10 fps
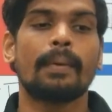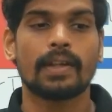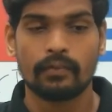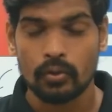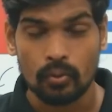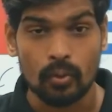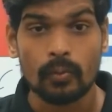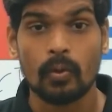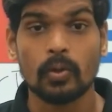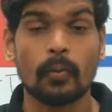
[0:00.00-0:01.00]
but if you don't
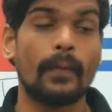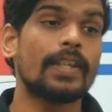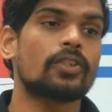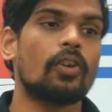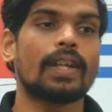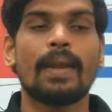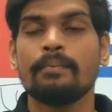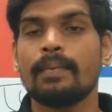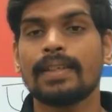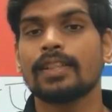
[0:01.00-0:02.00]
want to waste your
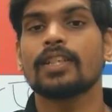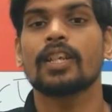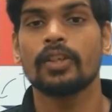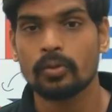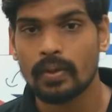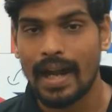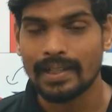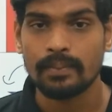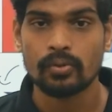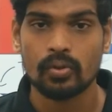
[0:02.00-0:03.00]
time by searching into
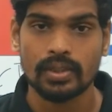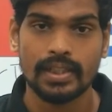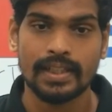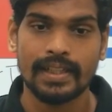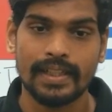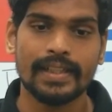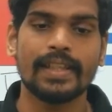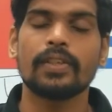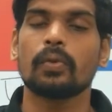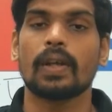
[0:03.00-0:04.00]
random sources here and
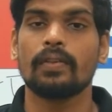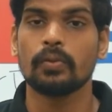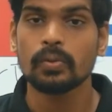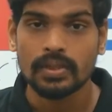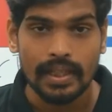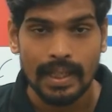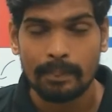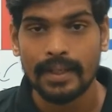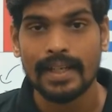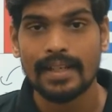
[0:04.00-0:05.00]
there, you can use the
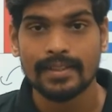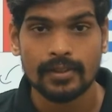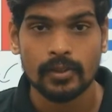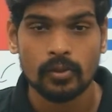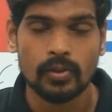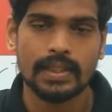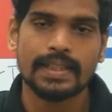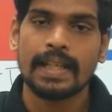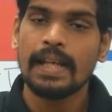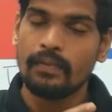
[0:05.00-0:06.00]
KP classes
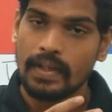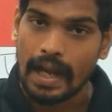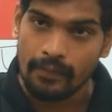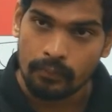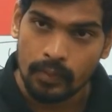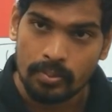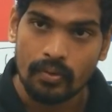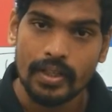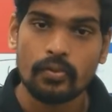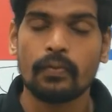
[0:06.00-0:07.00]
resources. We
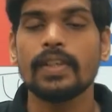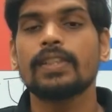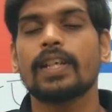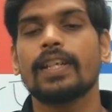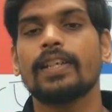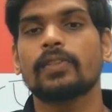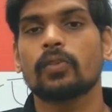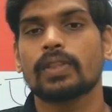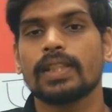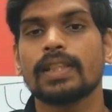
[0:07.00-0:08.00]
provide you free study
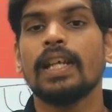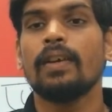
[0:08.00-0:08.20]
resources,